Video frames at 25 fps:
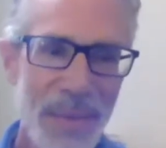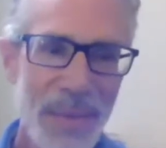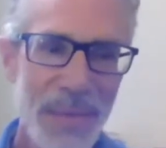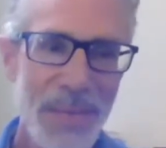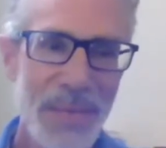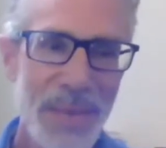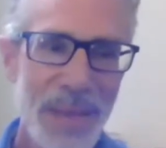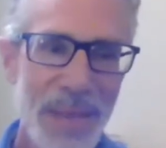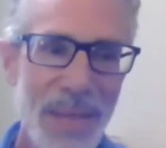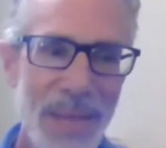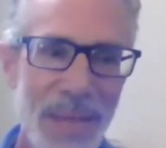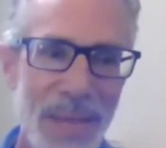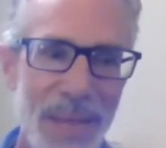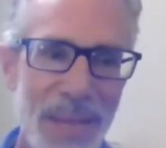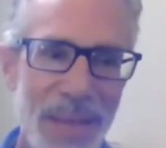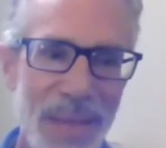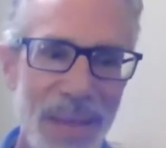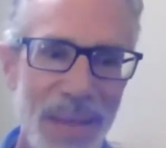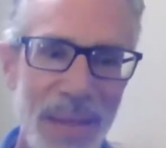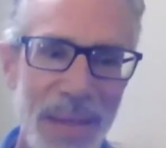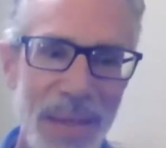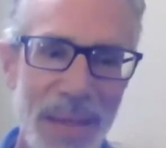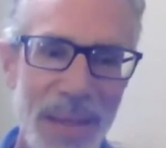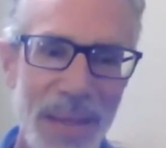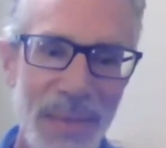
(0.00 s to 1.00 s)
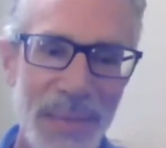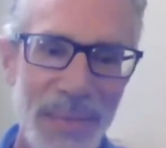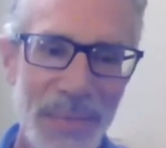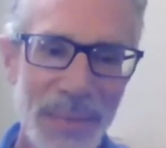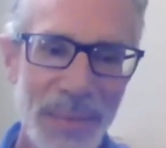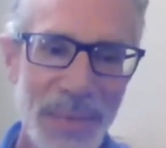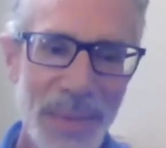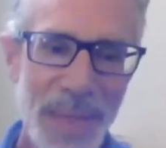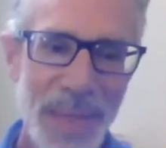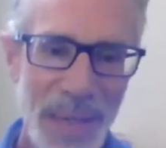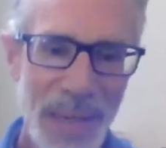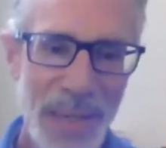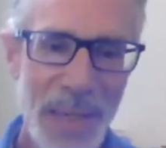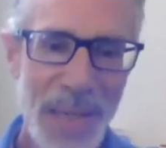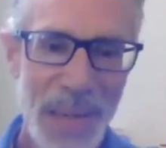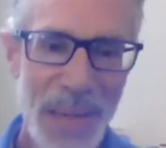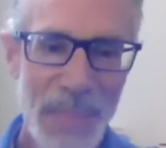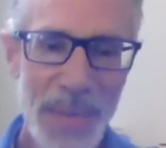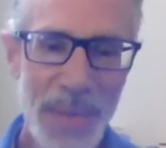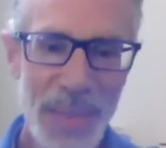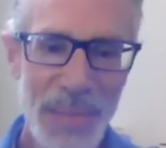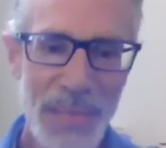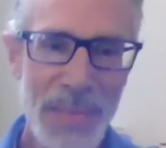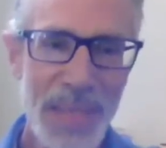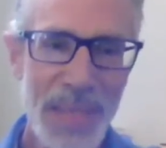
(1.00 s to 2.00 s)
kind of
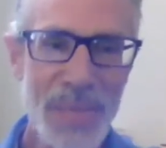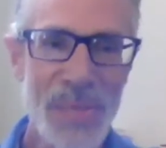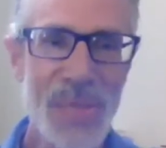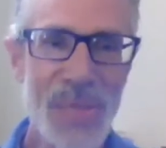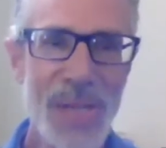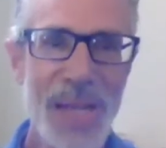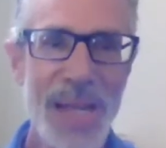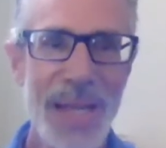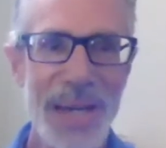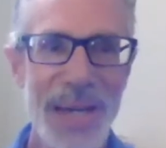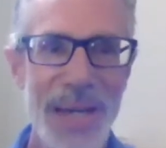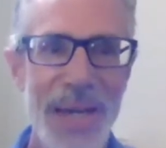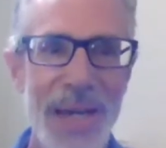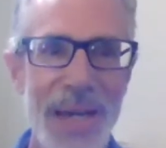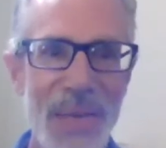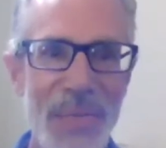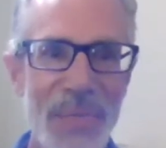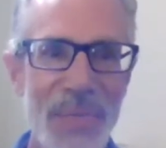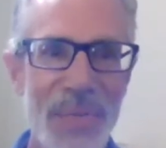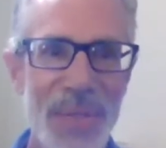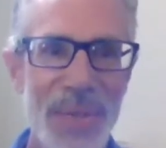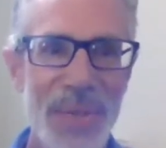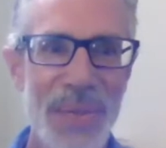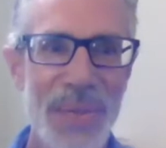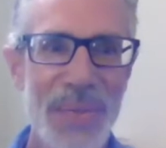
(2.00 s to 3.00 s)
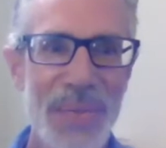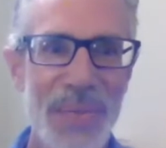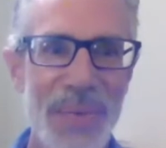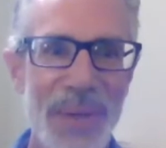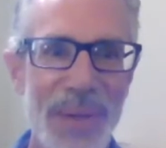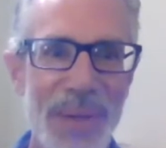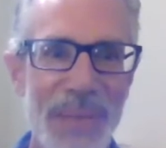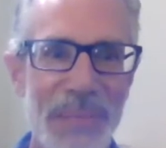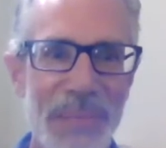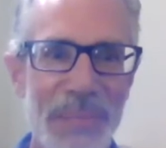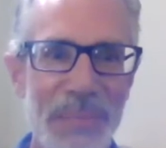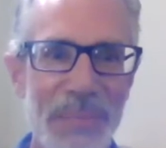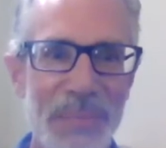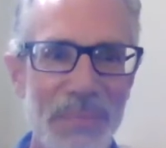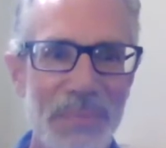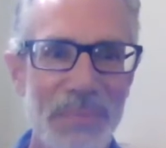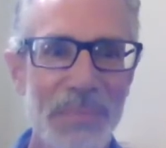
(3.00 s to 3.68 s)
keep it inside enough to